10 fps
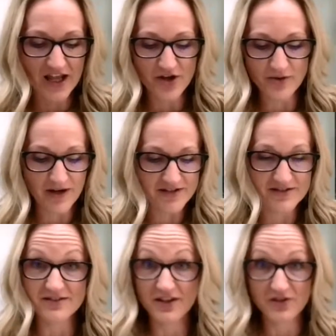who I
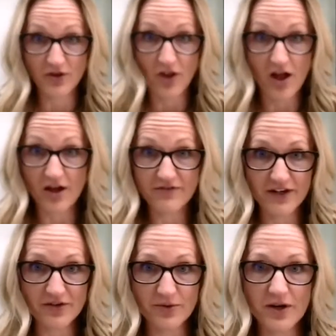just love
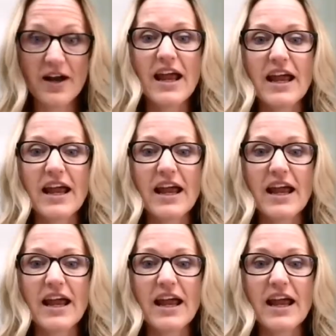and adore,